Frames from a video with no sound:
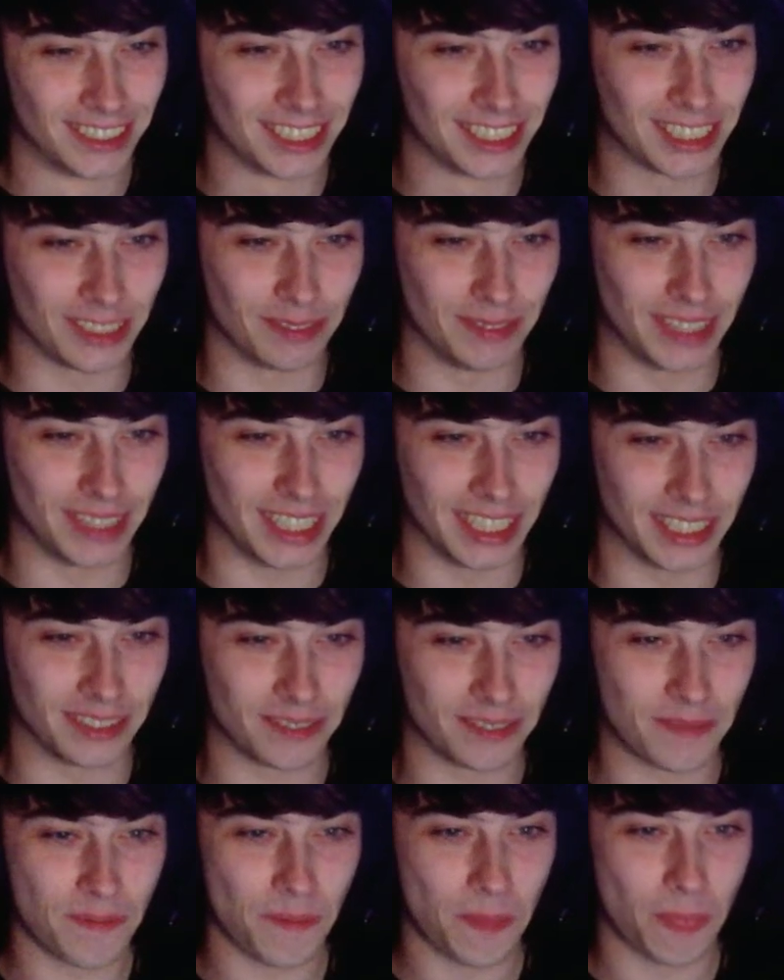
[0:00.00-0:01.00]
What do you
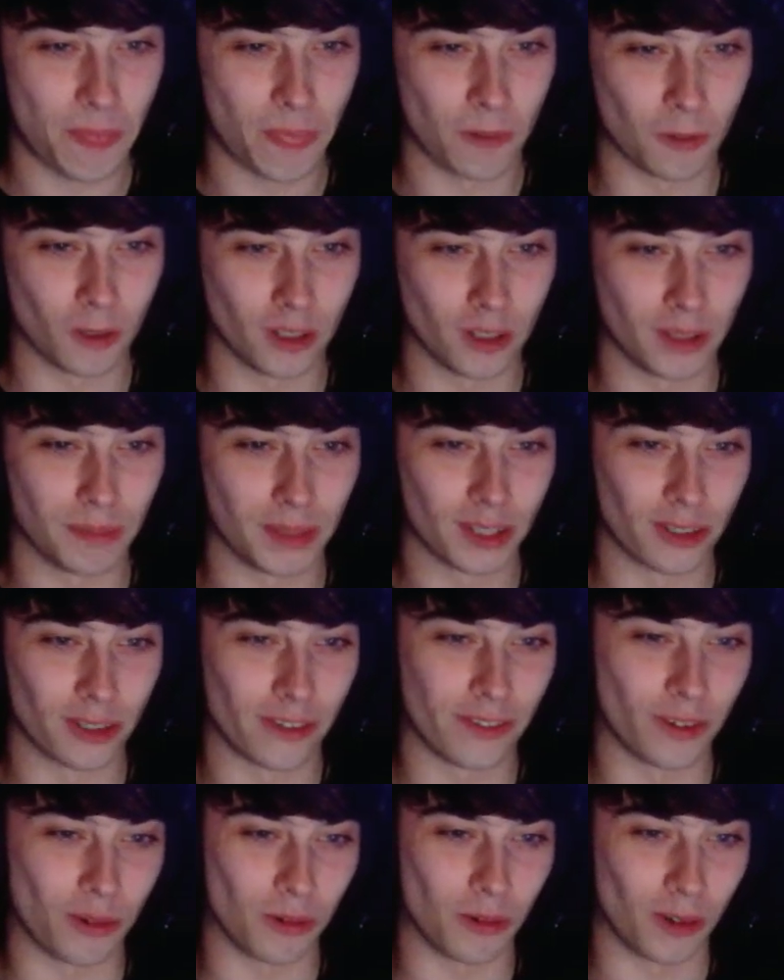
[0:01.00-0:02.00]
mean? We're in the middle
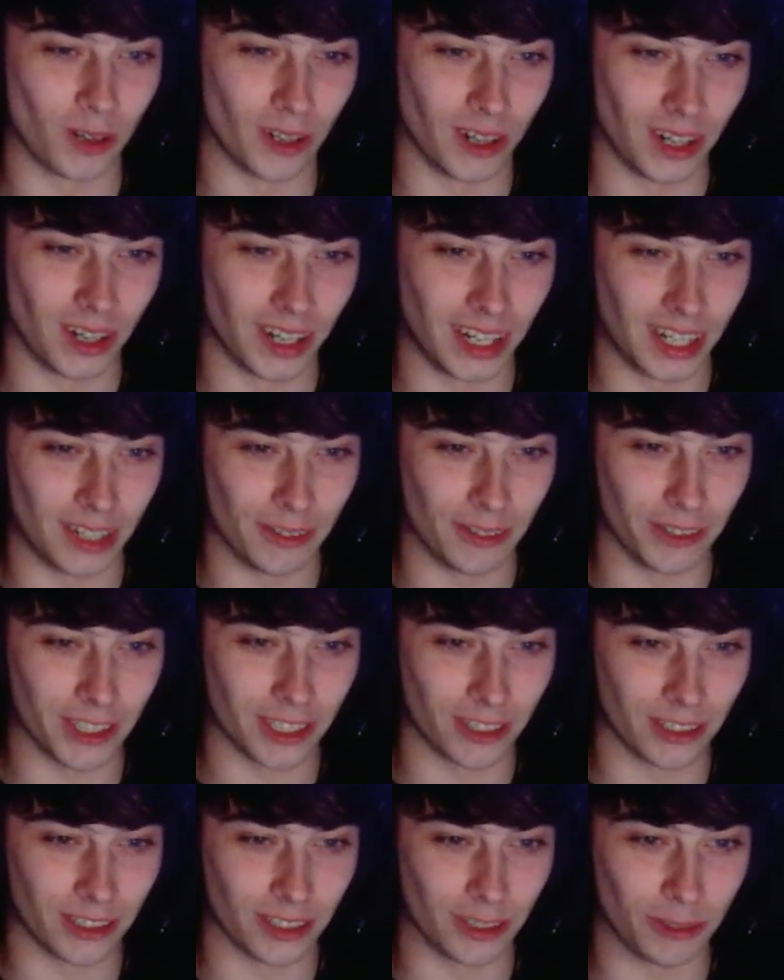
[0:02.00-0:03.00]
of a war, and we
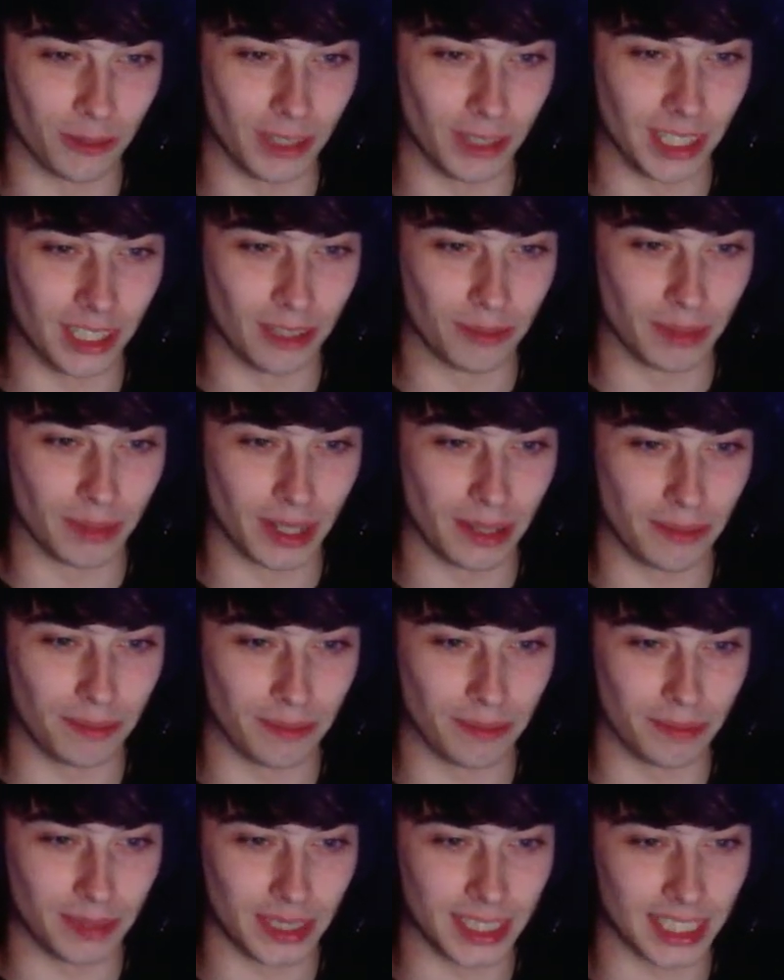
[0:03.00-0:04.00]
don't know when you might
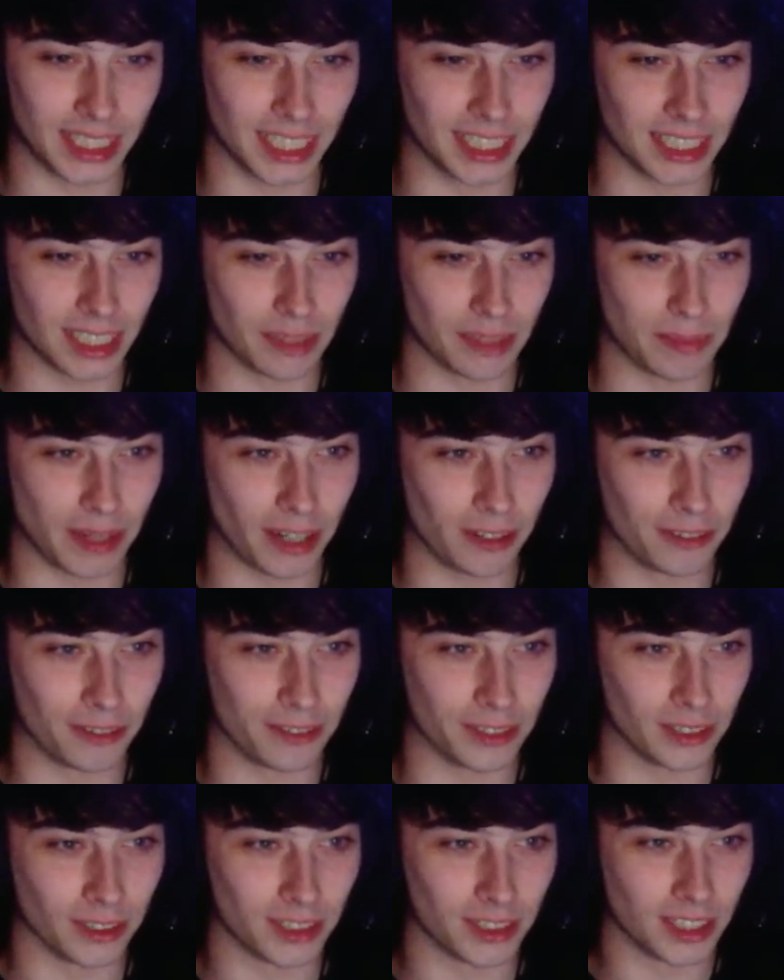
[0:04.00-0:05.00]
be sent to the
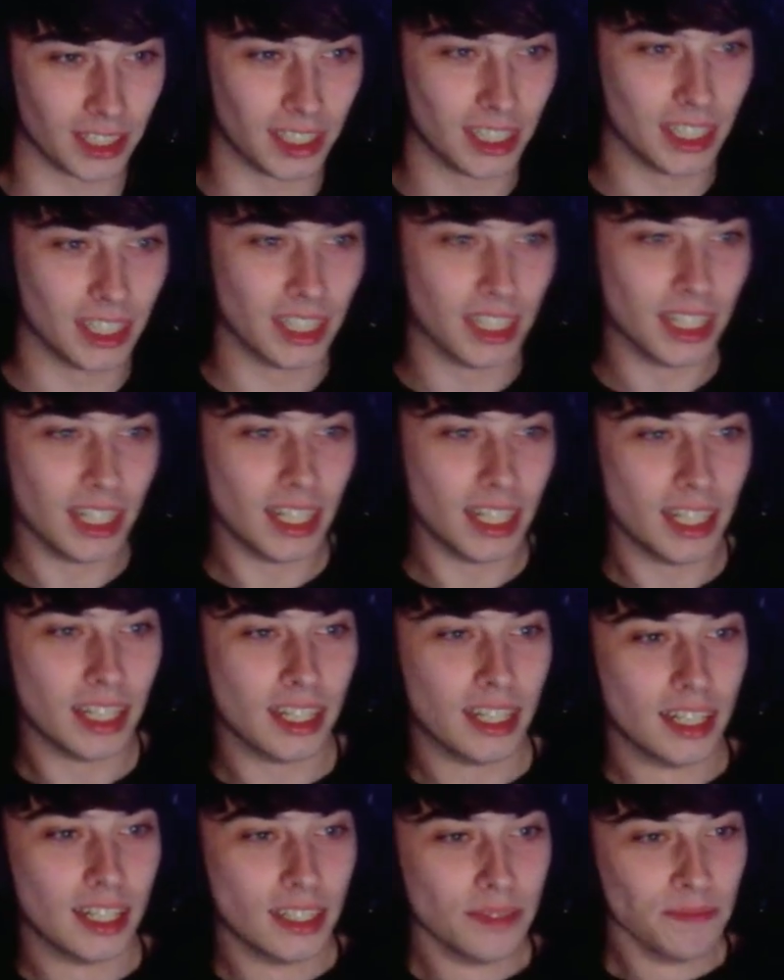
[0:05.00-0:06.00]
battlefield.
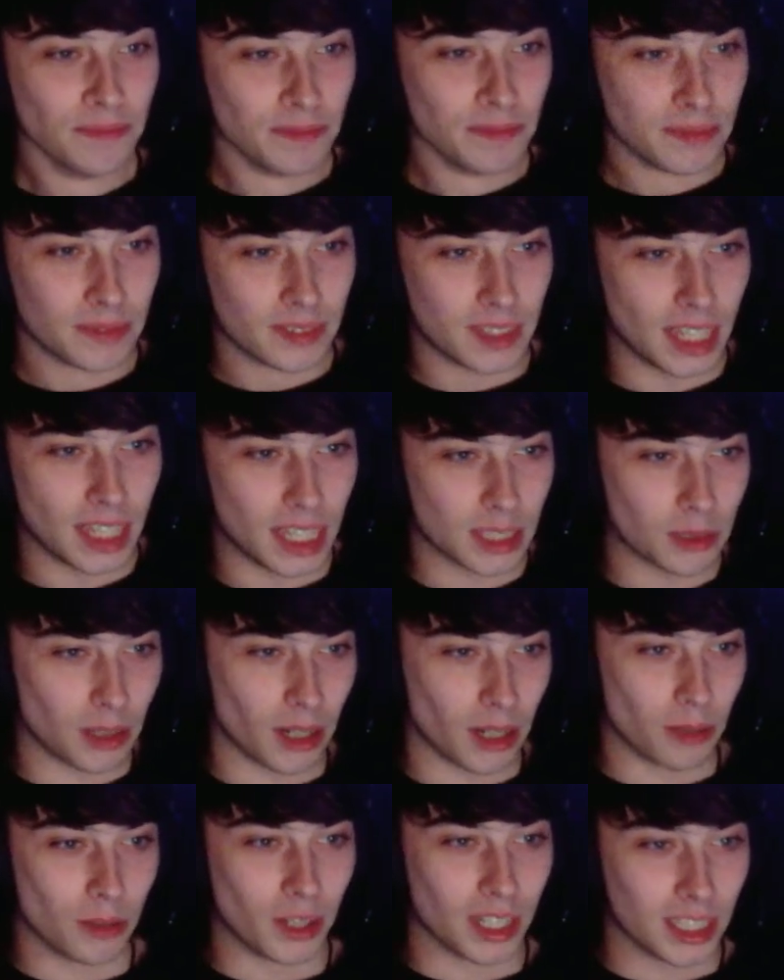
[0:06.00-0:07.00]
That's
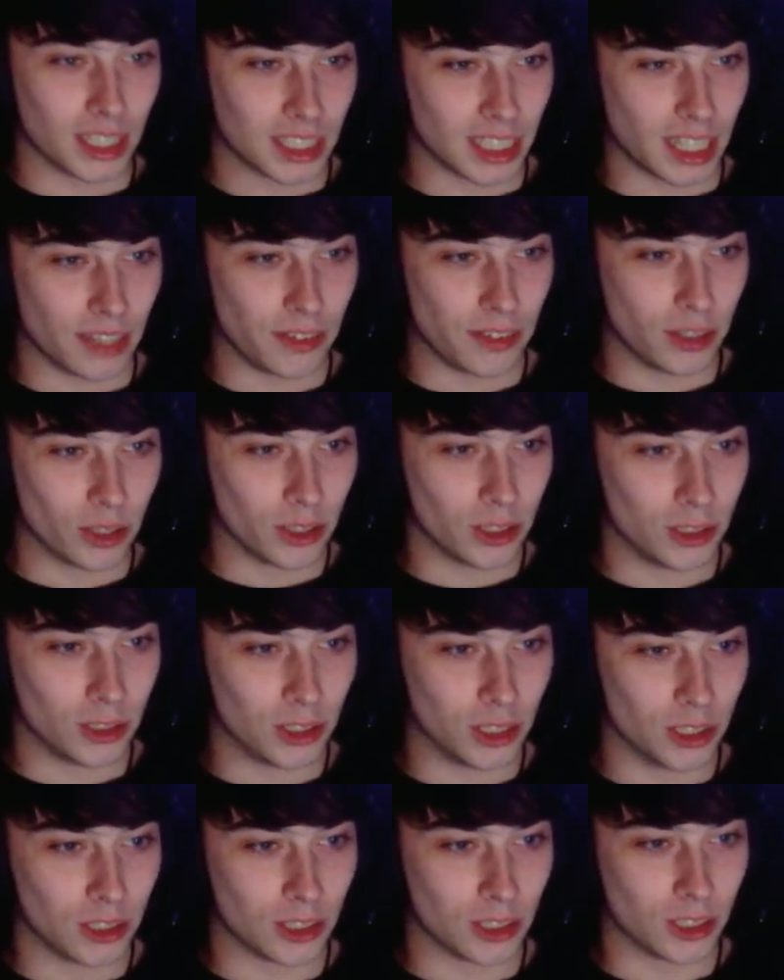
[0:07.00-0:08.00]
why I wanted to give you a new
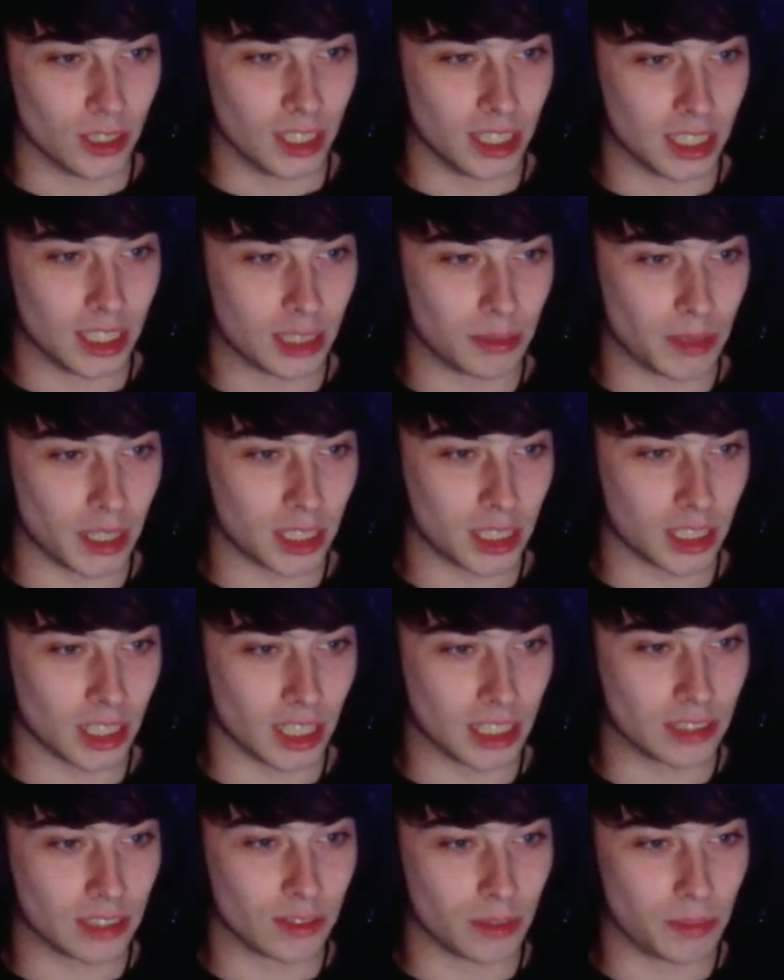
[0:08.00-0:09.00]
jutsu that is
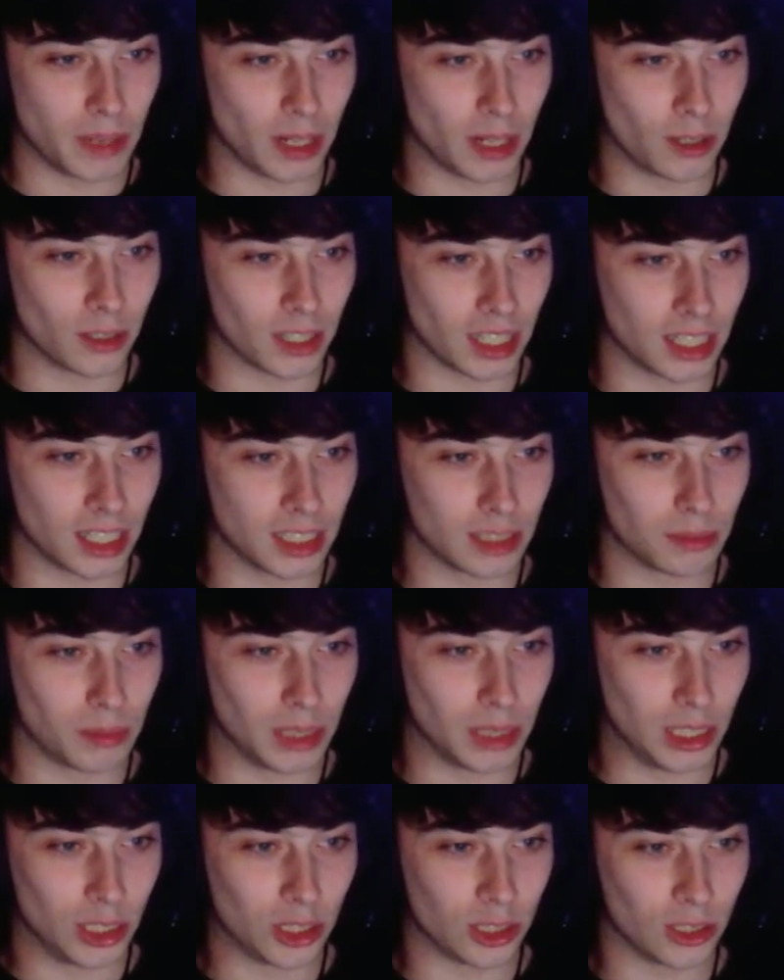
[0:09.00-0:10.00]
specialized for battle against
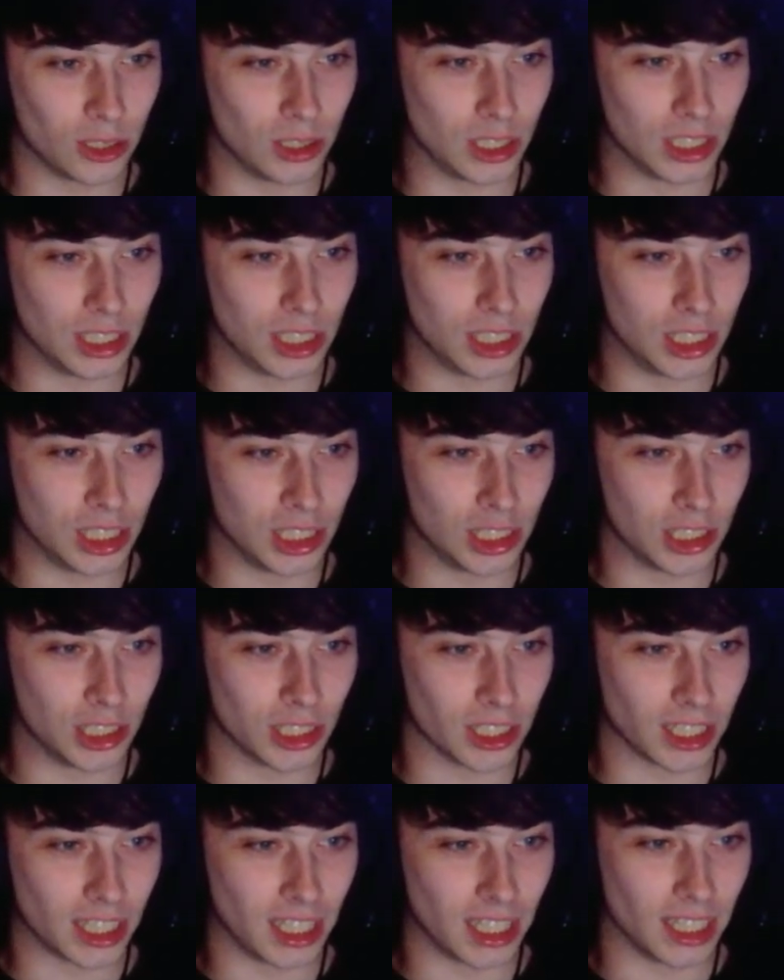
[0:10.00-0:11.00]
Biju and
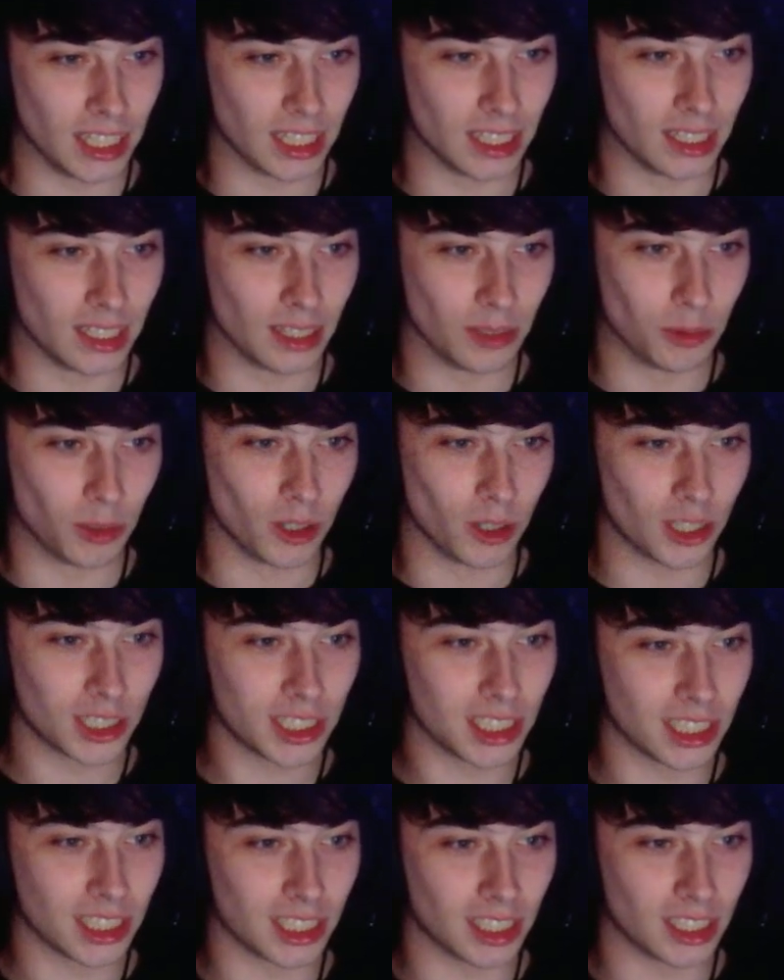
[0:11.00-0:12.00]
Jinchuriki, and
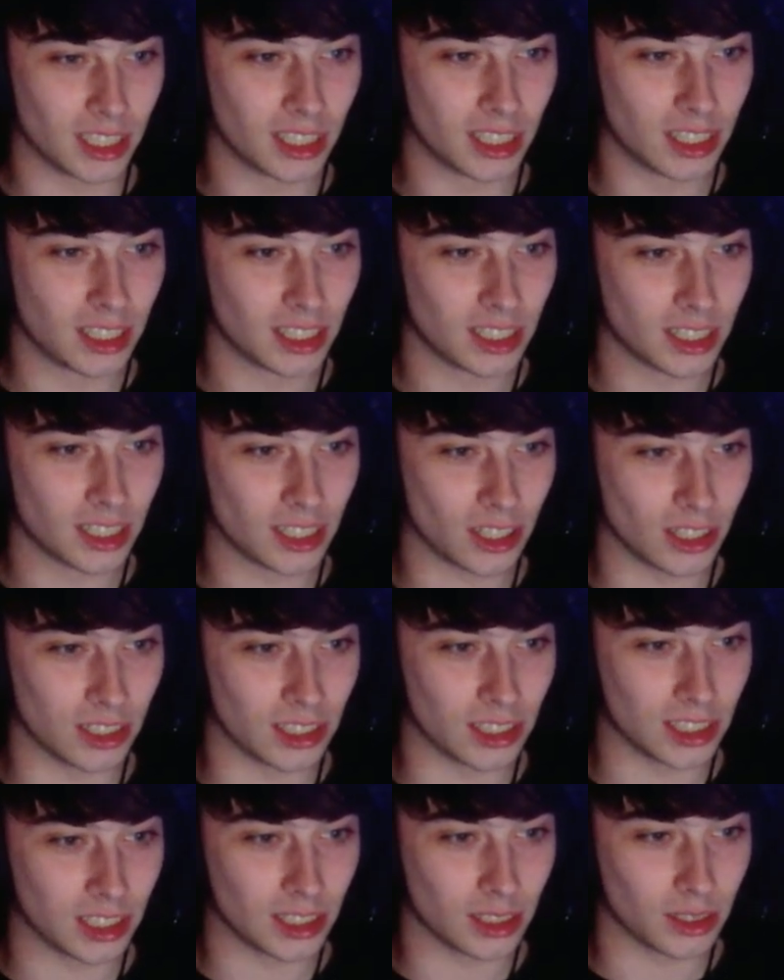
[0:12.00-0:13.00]
works in
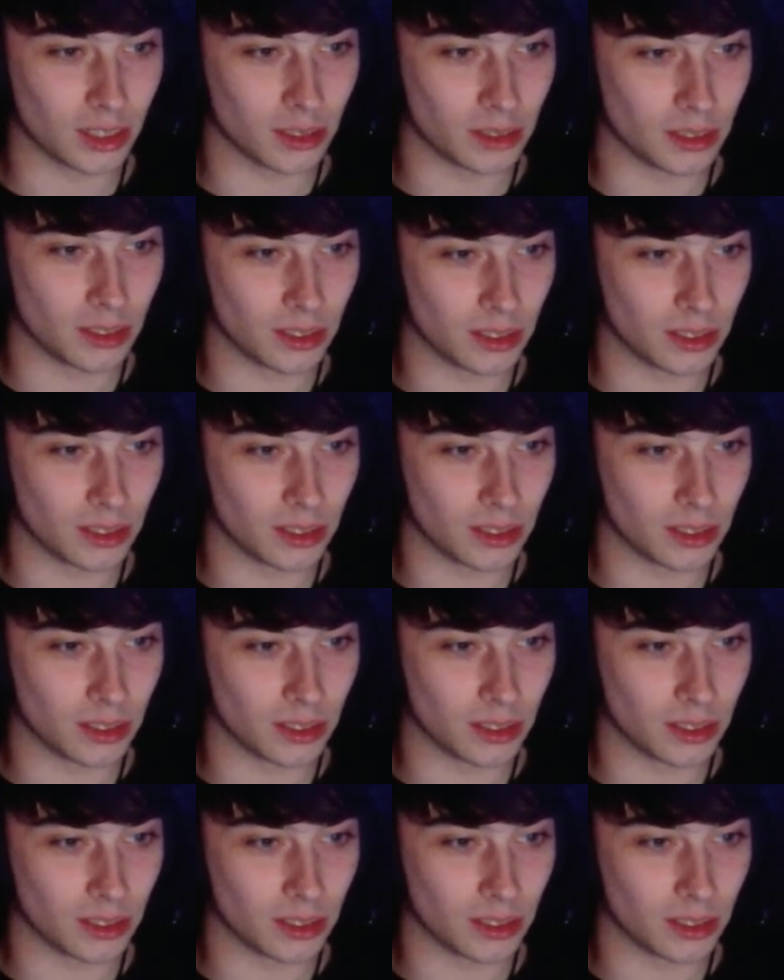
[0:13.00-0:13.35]
concert